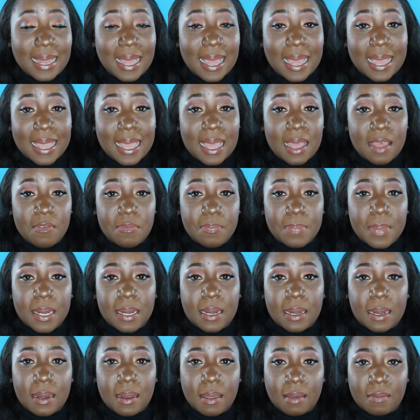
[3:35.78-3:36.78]
I have
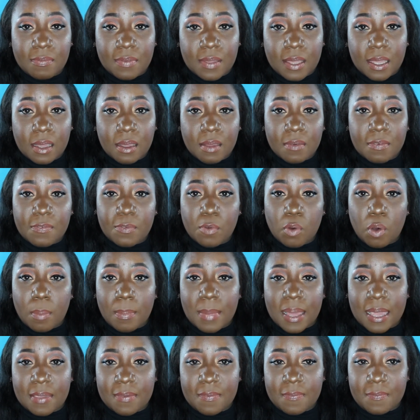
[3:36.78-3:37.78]
been loving for
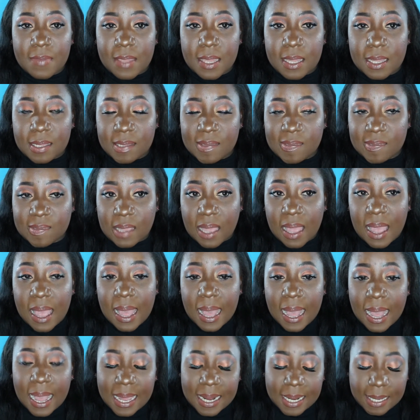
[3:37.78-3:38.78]
my face, and
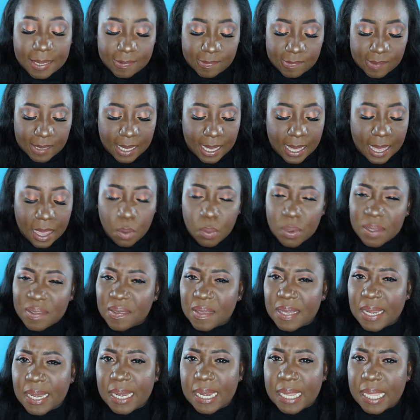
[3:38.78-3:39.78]
I think I was
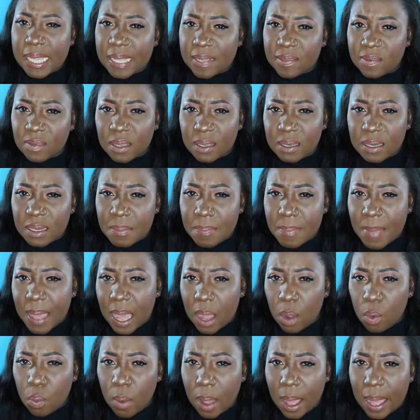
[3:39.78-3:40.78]
late on the
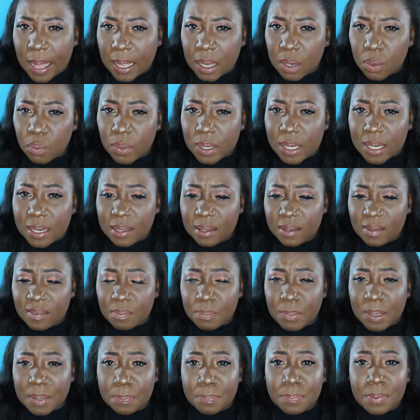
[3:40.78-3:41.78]
bandwagon with this,
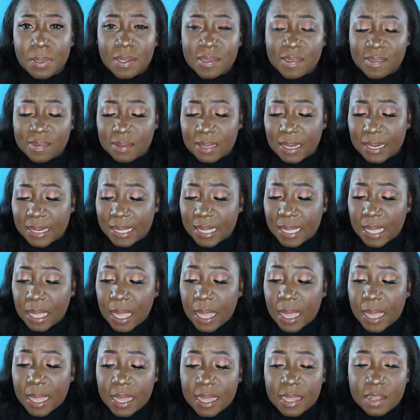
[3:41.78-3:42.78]
but personally
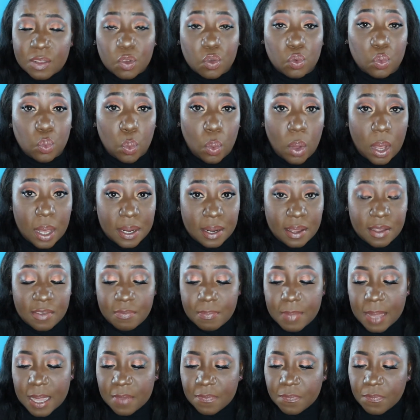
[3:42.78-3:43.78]
it's one of
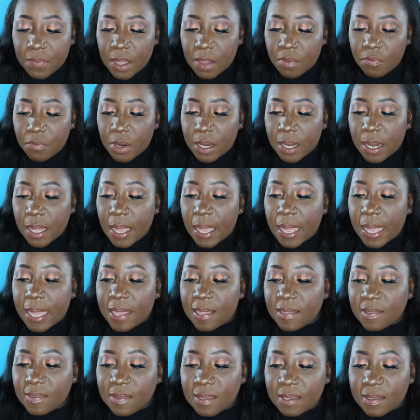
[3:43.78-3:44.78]
my favorite,
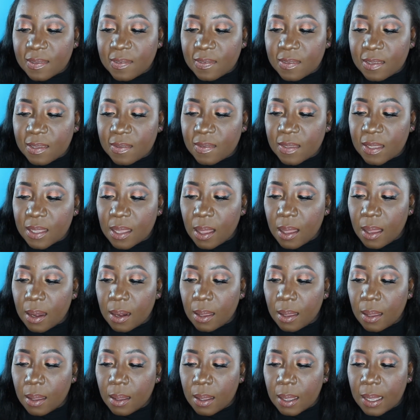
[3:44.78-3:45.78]
is the City
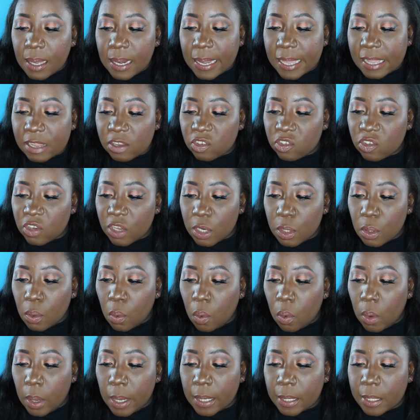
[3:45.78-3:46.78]
Color Collection
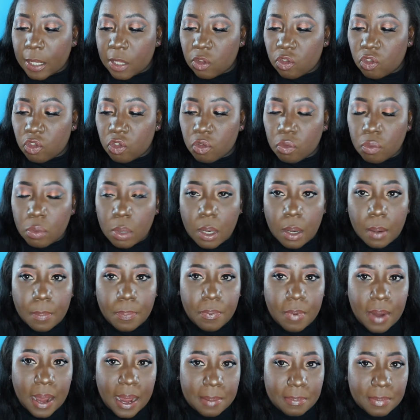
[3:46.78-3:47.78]
Oil Control
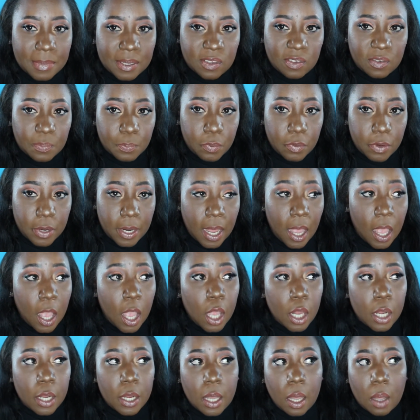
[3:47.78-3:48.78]
Primer Spray.
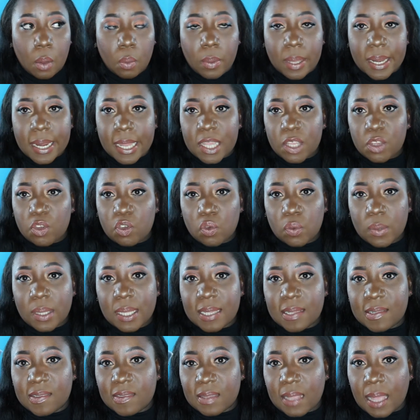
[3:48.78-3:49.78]
Now what I do
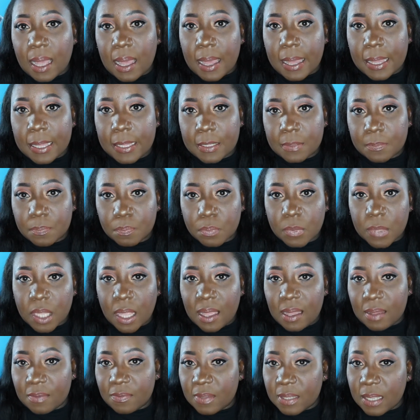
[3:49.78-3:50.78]
is
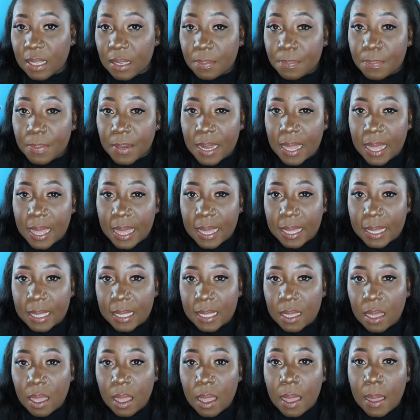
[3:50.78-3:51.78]
after I
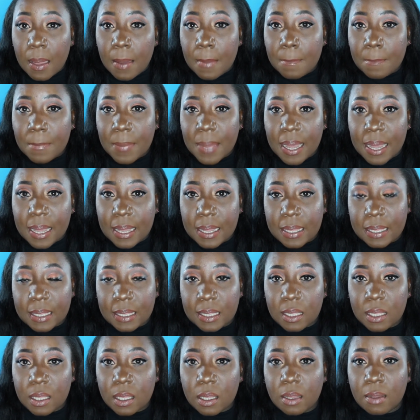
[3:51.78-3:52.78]
apply
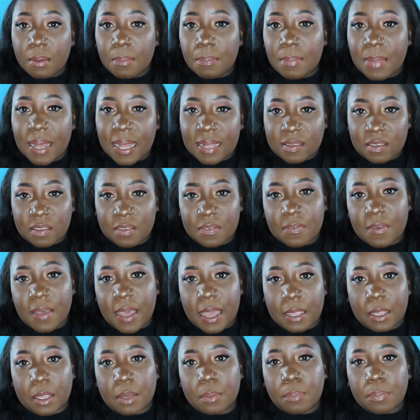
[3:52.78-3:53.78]
my
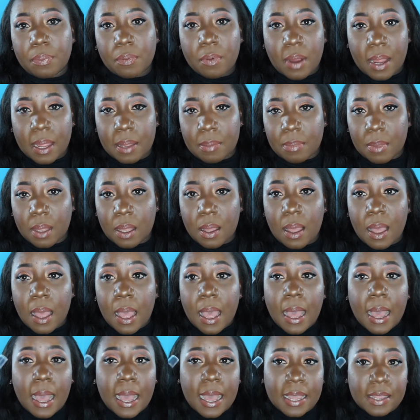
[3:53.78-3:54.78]
mattifying primer,
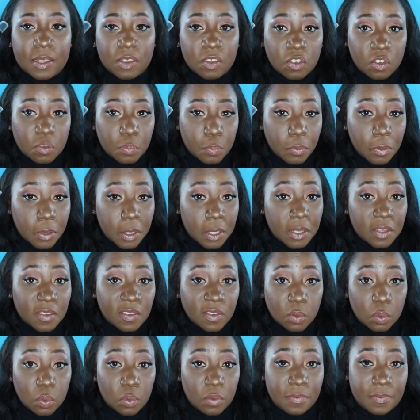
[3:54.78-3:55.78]
I spray
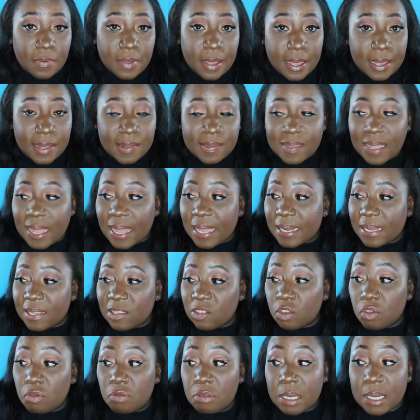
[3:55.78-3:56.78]
this over it, and
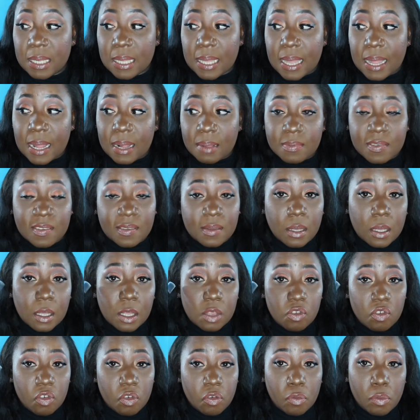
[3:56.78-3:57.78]
it really helps to
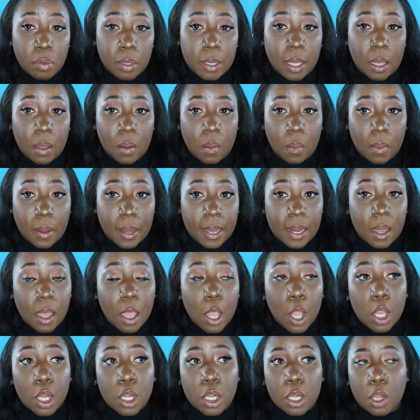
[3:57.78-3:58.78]
control your oil.
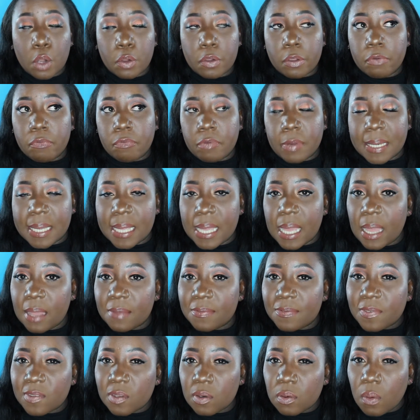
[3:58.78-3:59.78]
Now you really
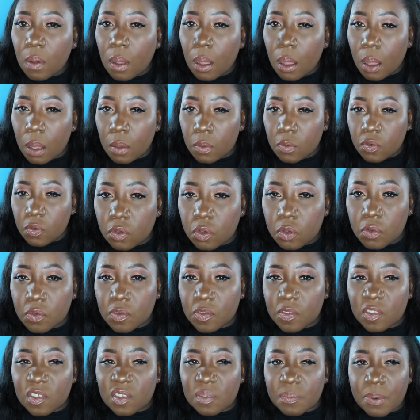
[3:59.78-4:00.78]
have to know how use
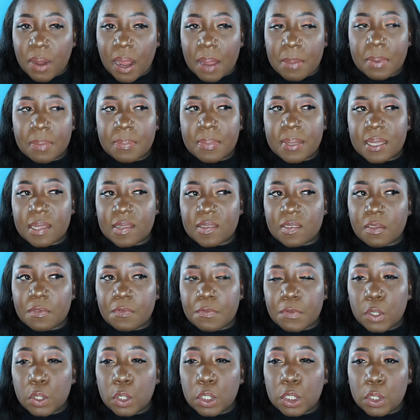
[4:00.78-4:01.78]
this primer, because if
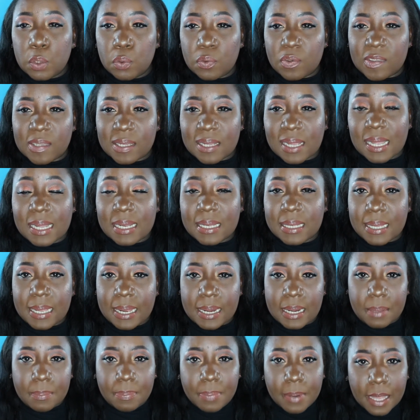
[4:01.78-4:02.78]
you use it and
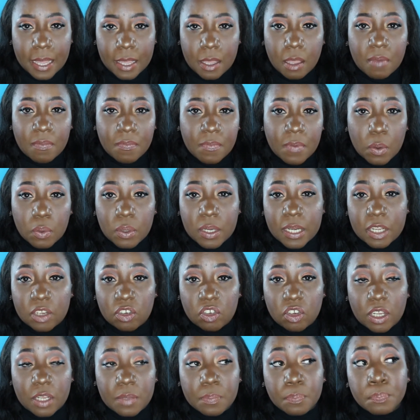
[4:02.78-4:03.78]
then apply your
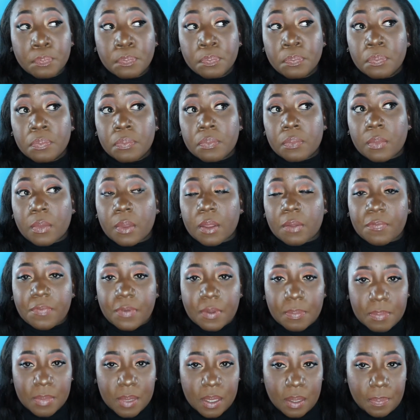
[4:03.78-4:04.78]
foundation,
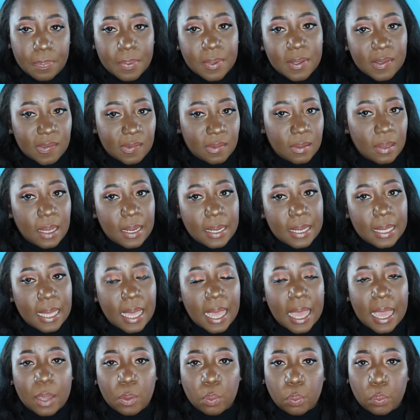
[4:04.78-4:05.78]
for me personally,
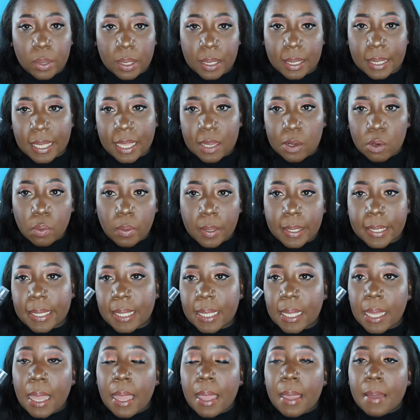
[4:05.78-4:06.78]
I will get
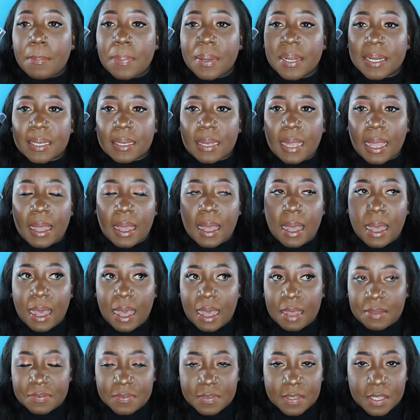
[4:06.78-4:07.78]
oily, but
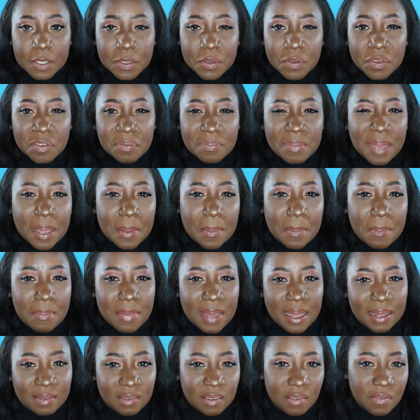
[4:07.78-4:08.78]
after I use my
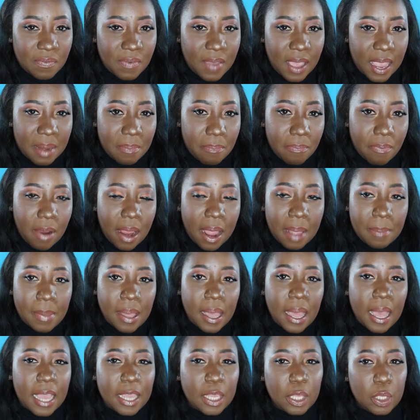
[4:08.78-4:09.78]
mattifying
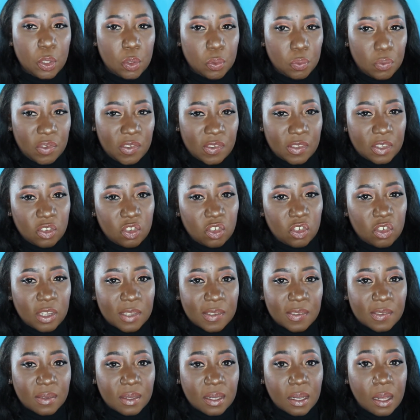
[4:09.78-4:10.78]
primer, I use this
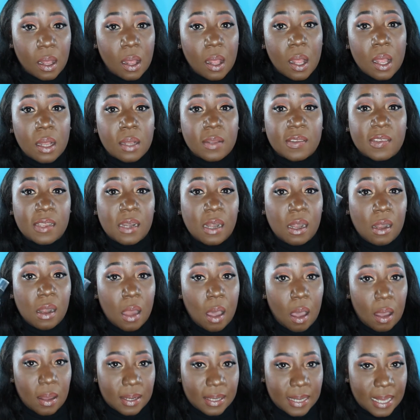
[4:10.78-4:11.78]
just to
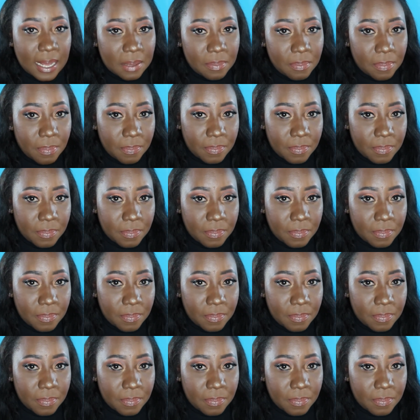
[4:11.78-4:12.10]
lock that